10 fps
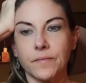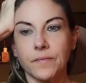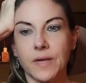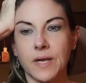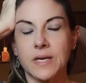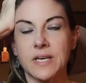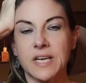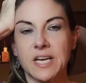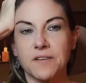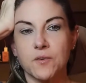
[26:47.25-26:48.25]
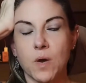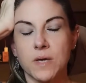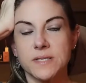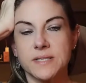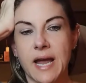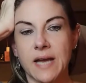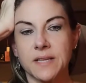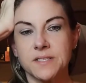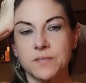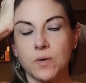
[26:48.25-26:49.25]
And again, if you want to stack
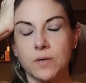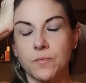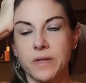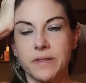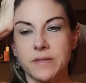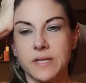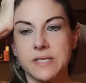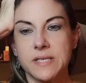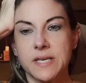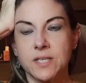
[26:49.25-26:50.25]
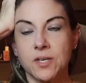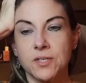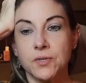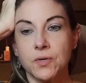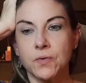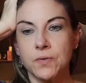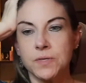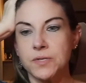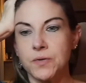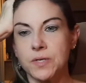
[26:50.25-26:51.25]
this one with, let's say, tongue circles,
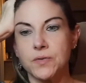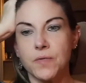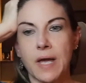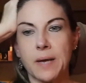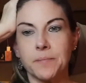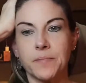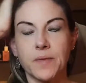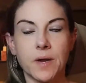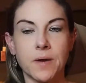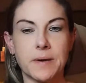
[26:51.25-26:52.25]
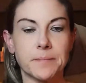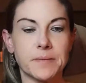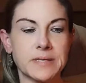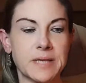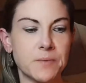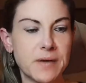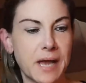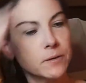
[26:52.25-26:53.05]
you can do that. All right, let that one out.